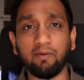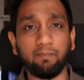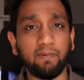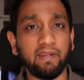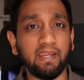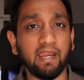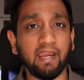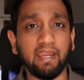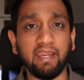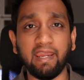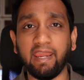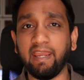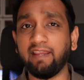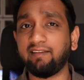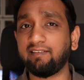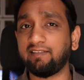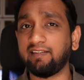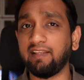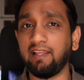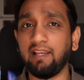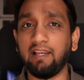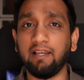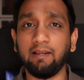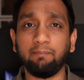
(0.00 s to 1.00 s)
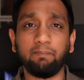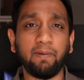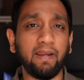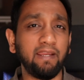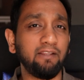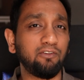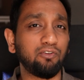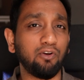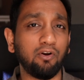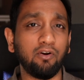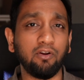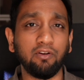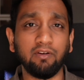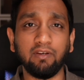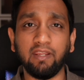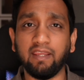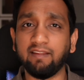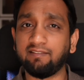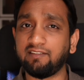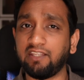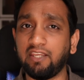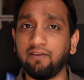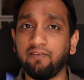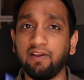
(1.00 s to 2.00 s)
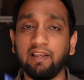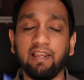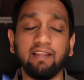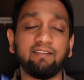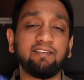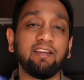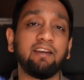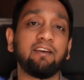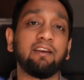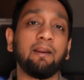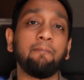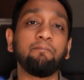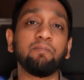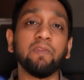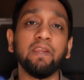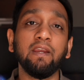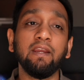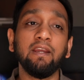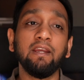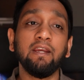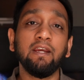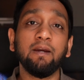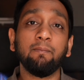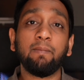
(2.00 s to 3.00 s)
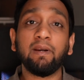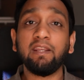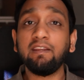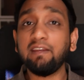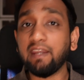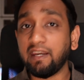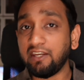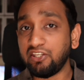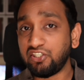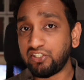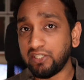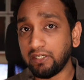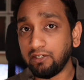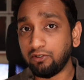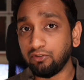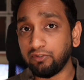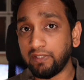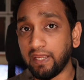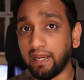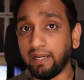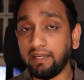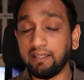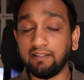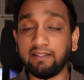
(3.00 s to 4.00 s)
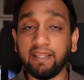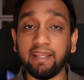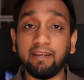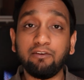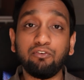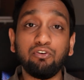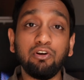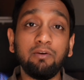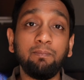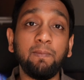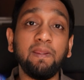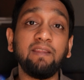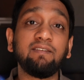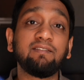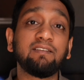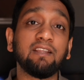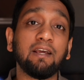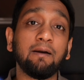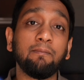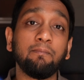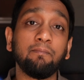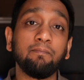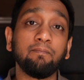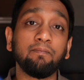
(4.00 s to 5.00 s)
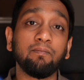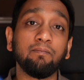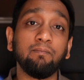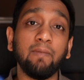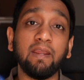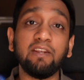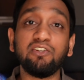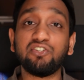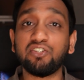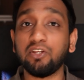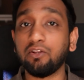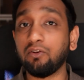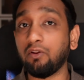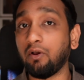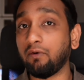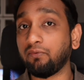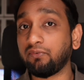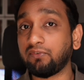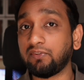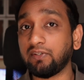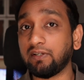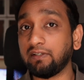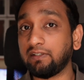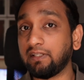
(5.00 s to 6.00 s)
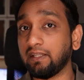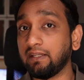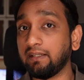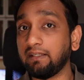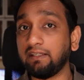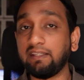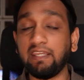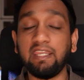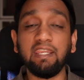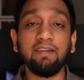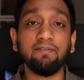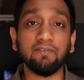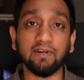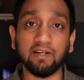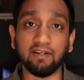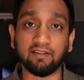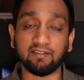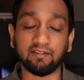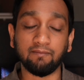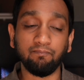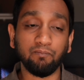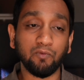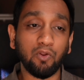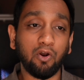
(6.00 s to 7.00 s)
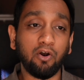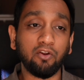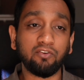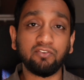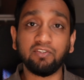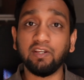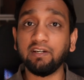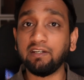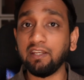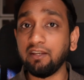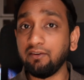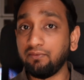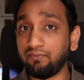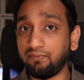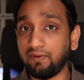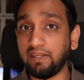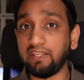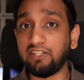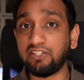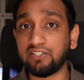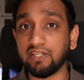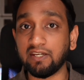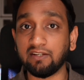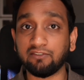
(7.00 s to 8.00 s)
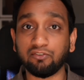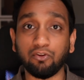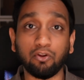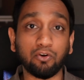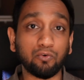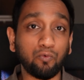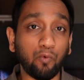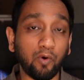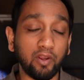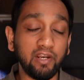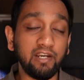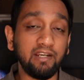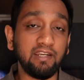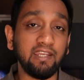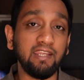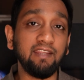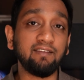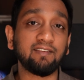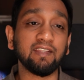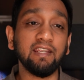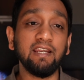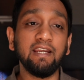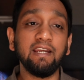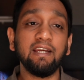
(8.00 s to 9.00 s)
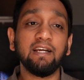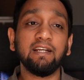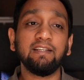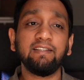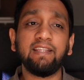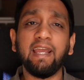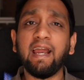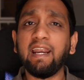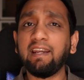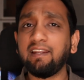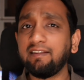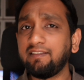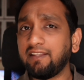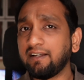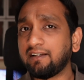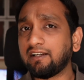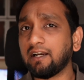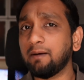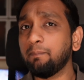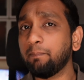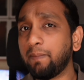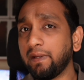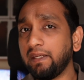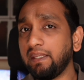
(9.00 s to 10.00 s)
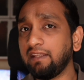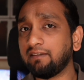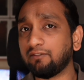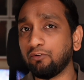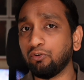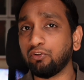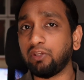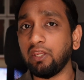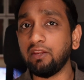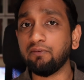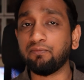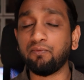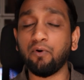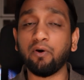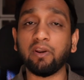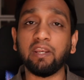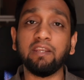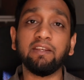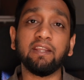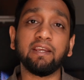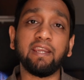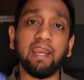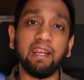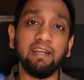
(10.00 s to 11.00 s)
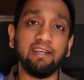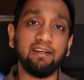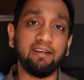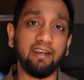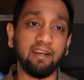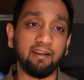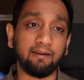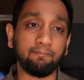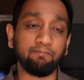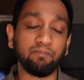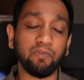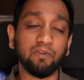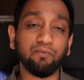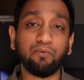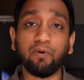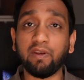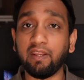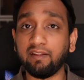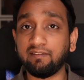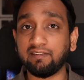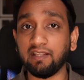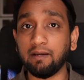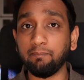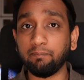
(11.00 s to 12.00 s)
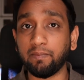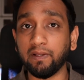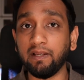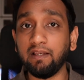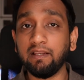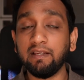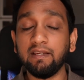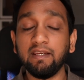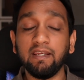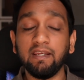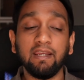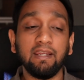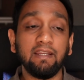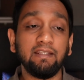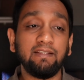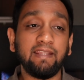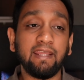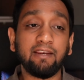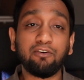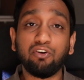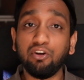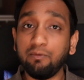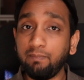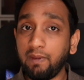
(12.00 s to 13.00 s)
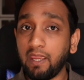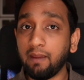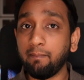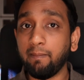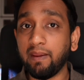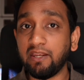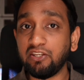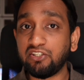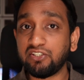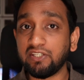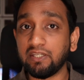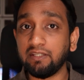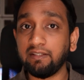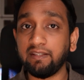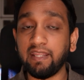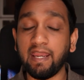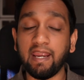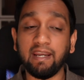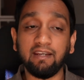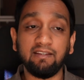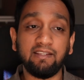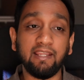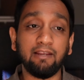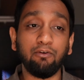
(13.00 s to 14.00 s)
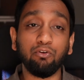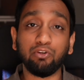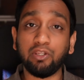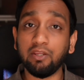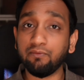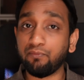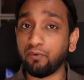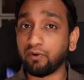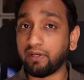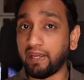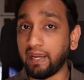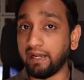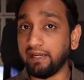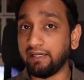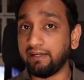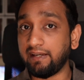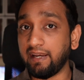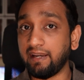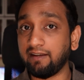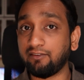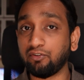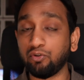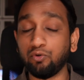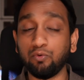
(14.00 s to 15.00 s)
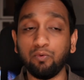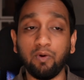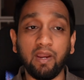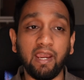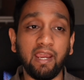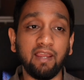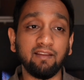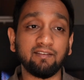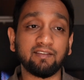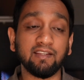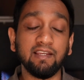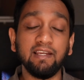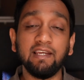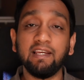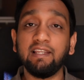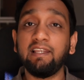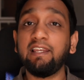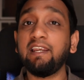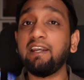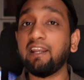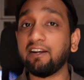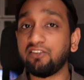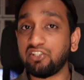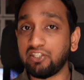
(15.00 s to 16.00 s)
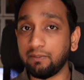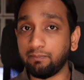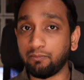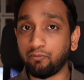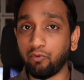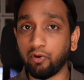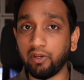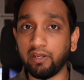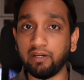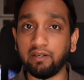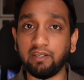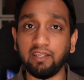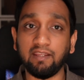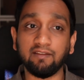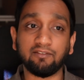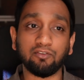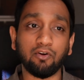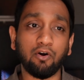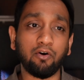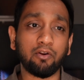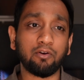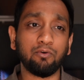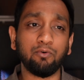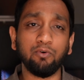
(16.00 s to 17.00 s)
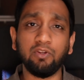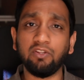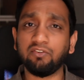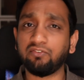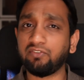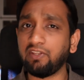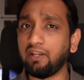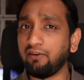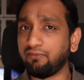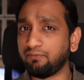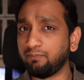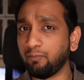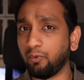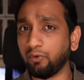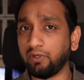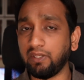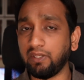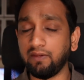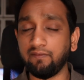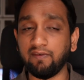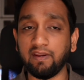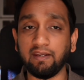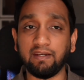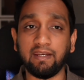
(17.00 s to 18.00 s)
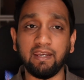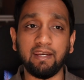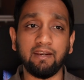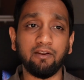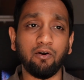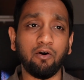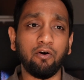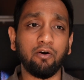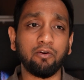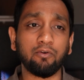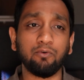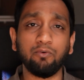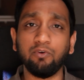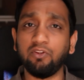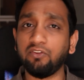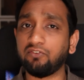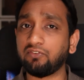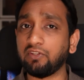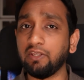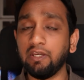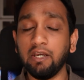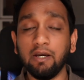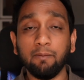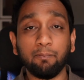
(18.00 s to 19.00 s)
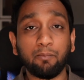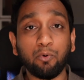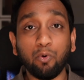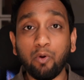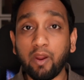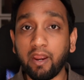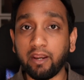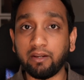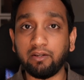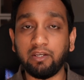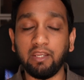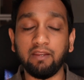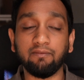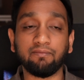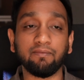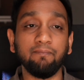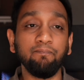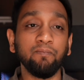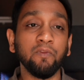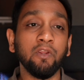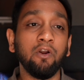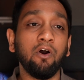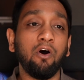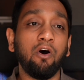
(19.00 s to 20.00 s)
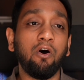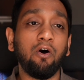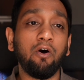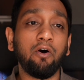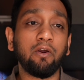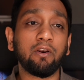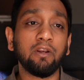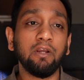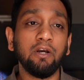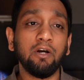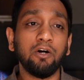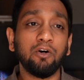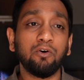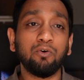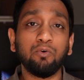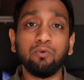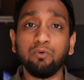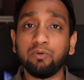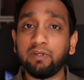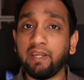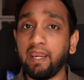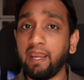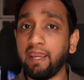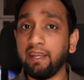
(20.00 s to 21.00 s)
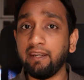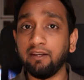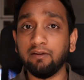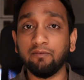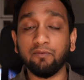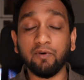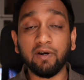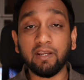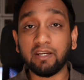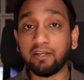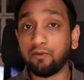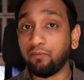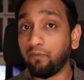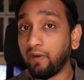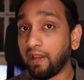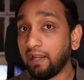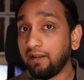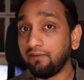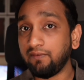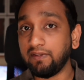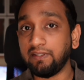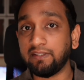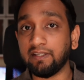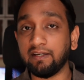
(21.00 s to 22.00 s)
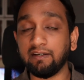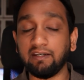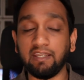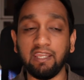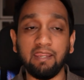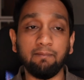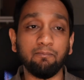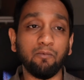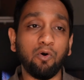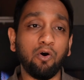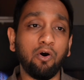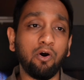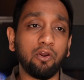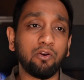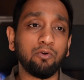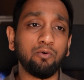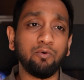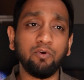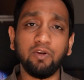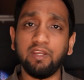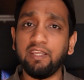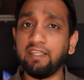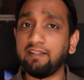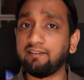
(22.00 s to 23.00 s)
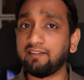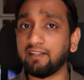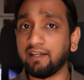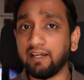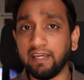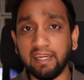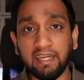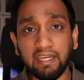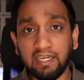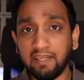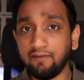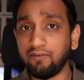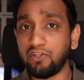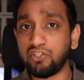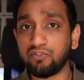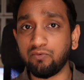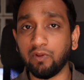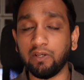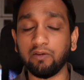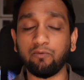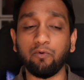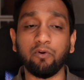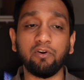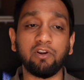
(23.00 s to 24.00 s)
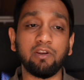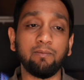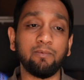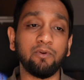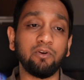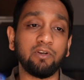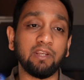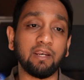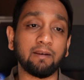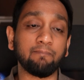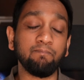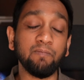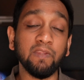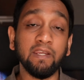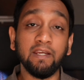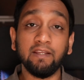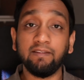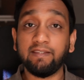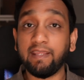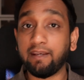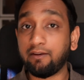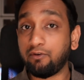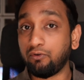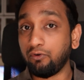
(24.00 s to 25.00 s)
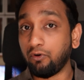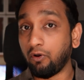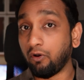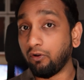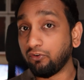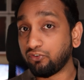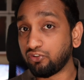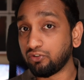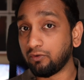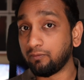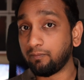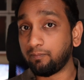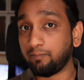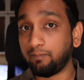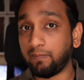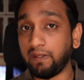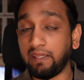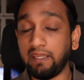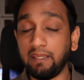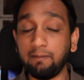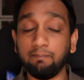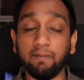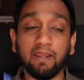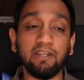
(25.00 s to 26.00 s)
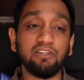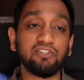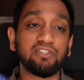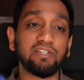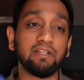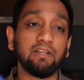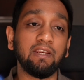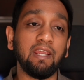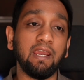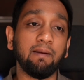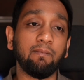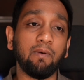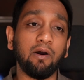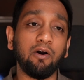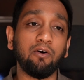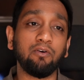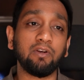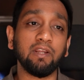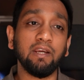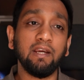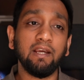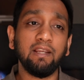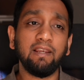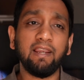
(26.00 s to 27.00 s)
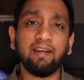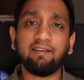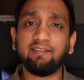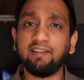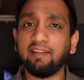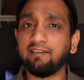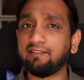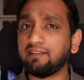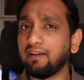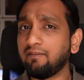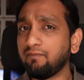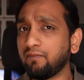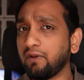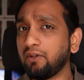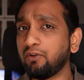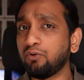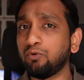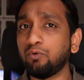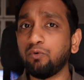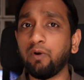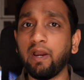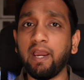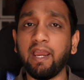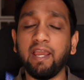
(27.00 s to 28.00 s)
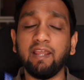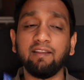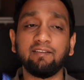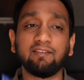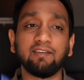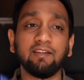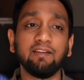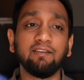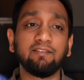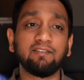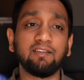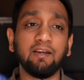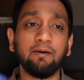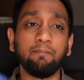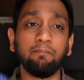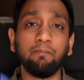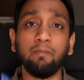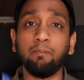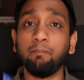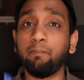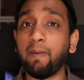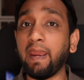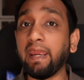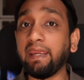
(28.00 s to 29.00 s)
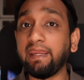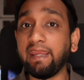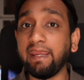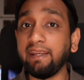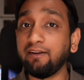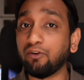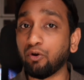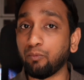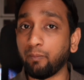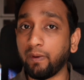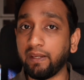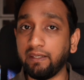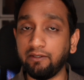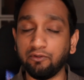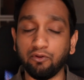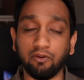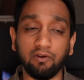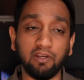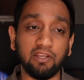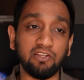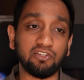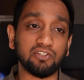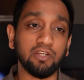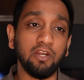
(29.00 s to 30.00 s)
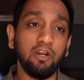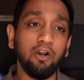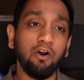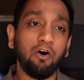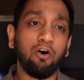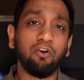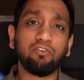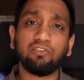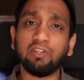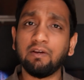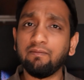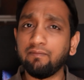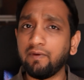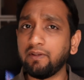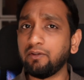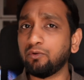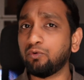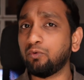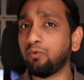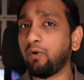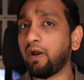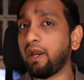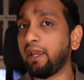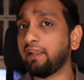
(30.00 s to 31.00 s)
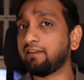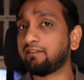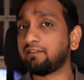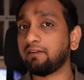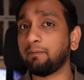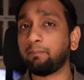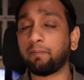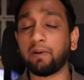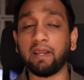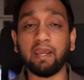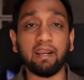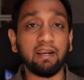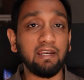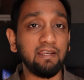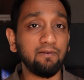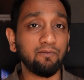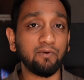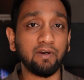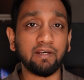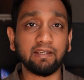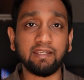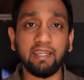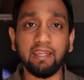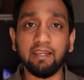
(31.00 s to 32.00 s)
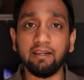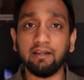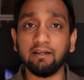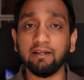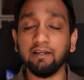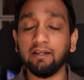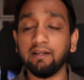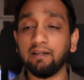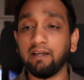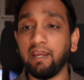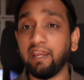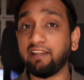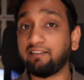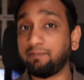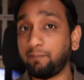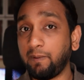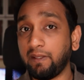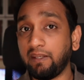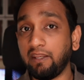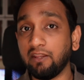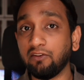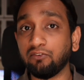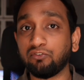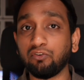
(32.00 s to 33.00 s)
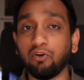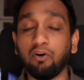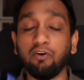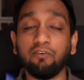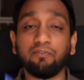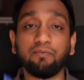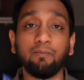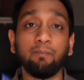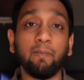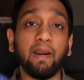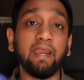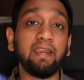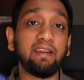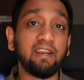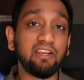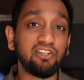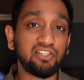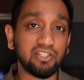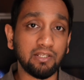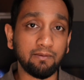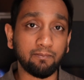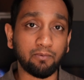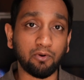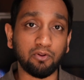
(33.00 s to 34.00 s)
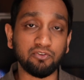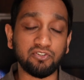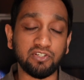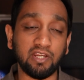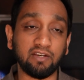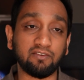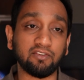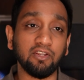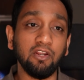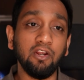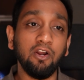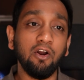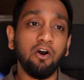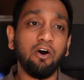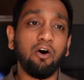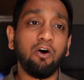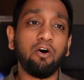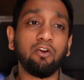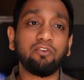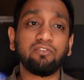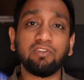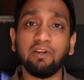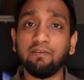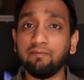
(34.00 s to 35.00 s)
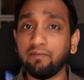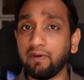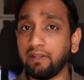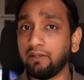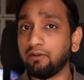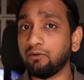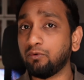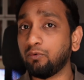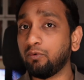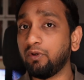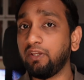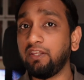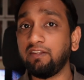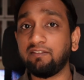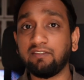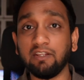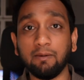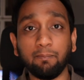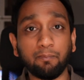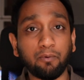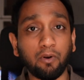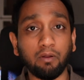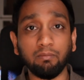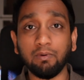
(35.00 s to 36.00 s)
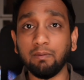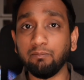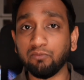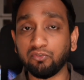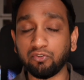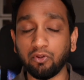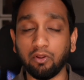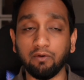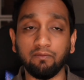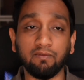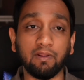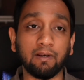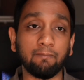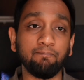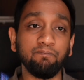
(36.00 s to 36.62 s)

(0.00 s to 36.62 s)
BI, Excel, Python, SQL, etc. But in addition to that, there could be some mention of certain keywords or certain features or qualities that the company is looking for in the candidate. For example, there could be a mention that they're looking for candidates who has leadership qualities or who is self-motivated or who is proactive or who can work well with the team or who is an individual contributor. There could also be mention about, let's say, someone who has some banking domain knowledge or someone who has priorly working experience of migration projects or someone who is a problem solver,